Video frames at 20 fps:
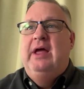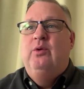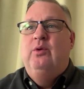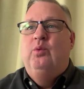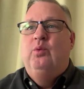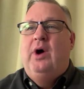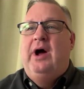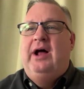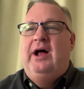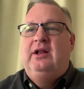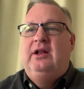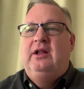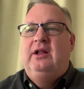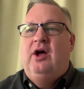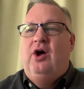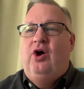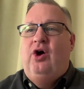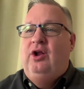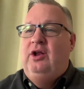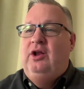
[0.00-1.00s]
And
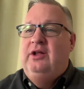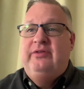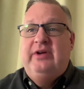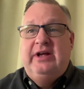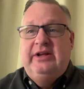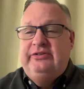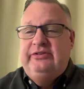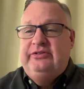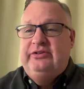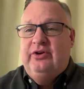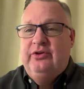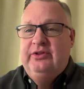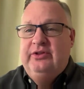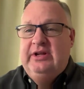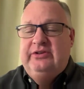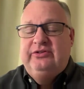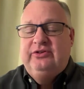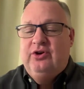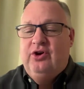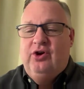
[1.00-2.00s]
while all of us
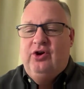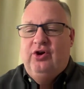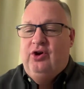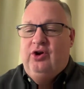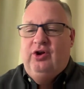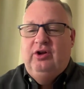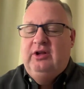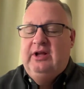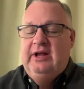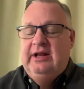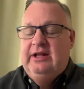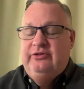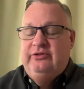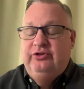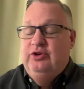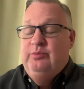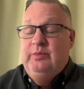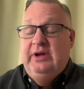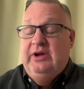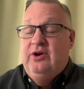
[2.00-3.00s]
on this call, and
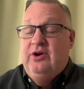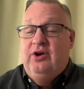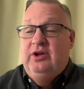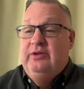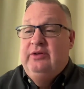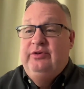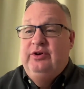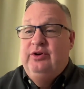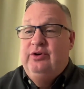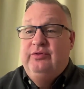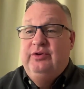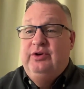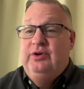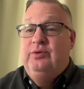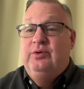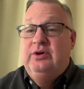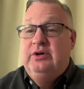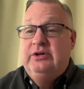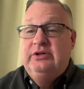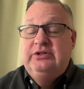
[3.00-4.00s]
assuming all of your
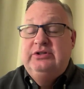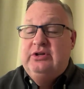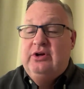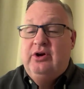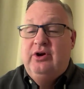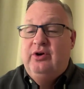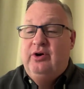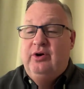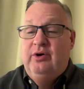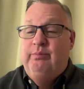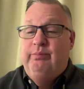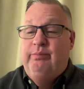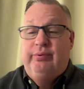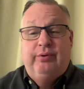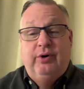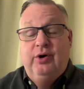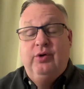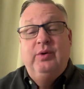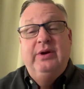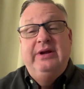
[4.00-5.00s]
viewers, are
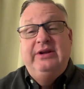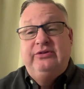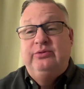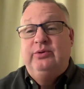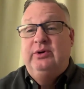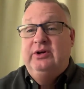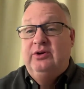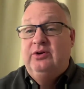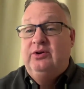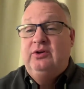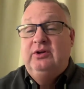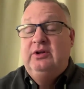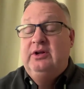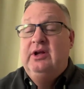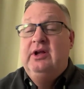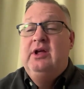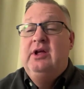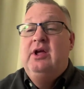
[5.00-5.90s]
pro-Israel,